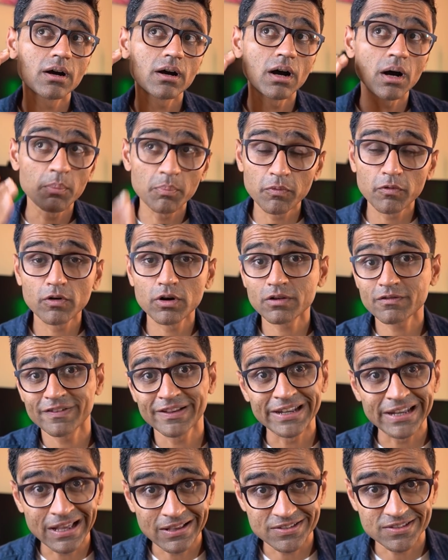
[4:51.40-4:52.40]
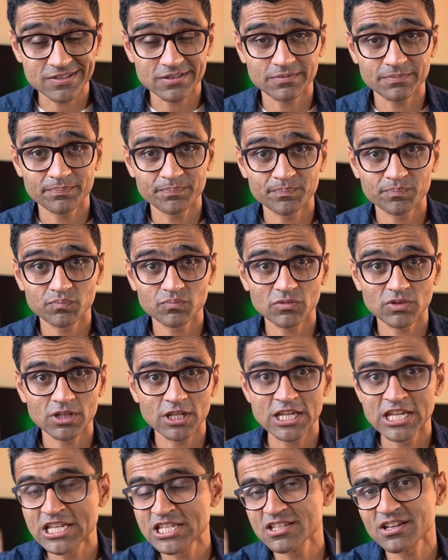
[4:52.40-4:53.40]
Upwork freelancer.
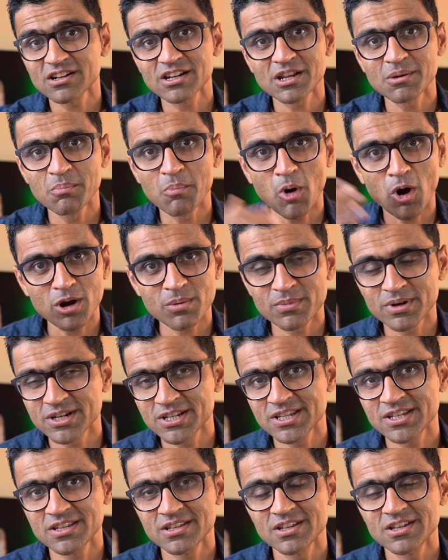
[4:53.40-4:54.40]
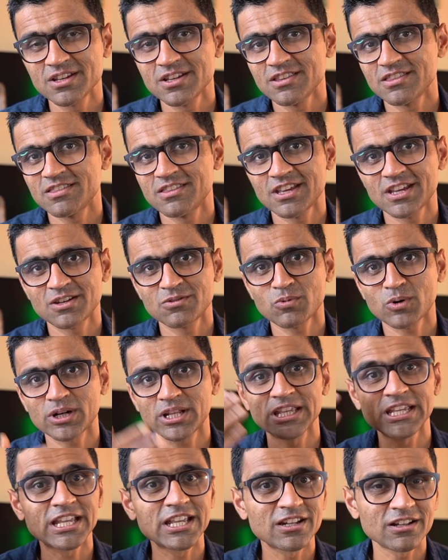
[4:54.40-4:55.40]
He's earning more money than what
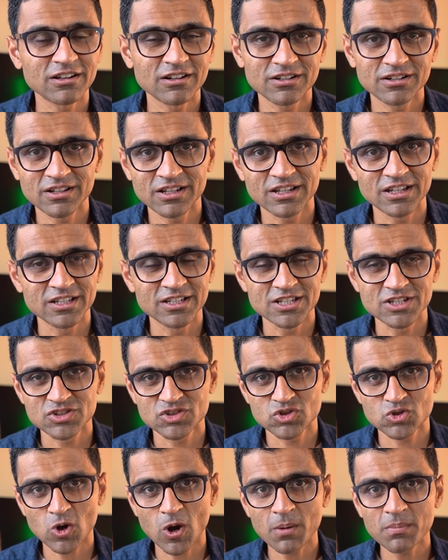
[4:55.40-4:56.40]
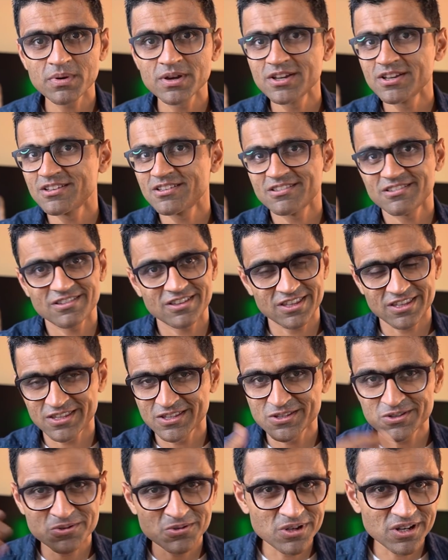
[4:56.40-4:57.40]
he can earn in his job.
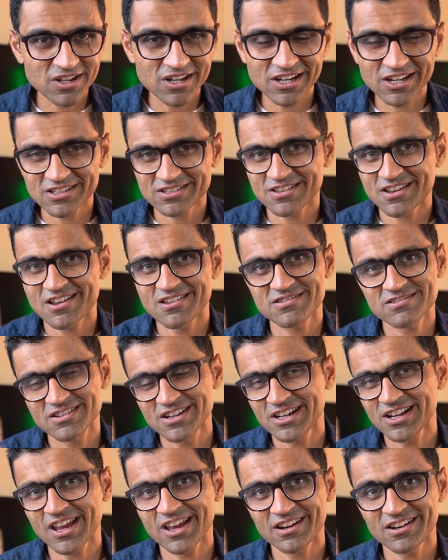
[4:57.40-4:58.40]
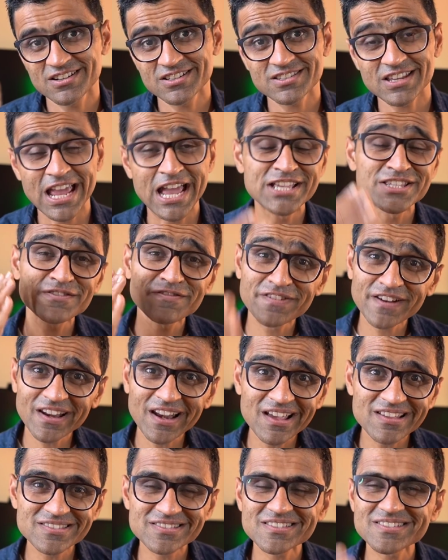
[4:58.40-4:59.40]
he's doing data science, data analyst as a
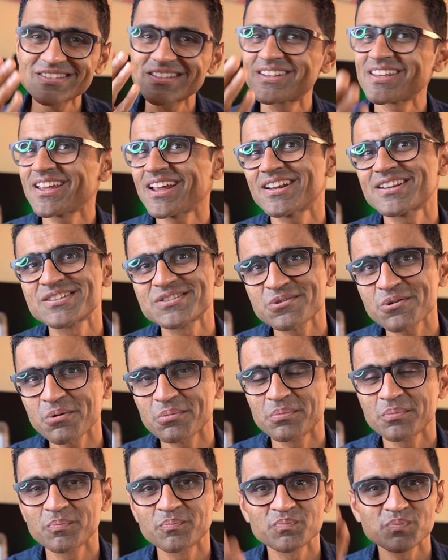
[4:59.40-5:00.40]
freelancer sitting at his home.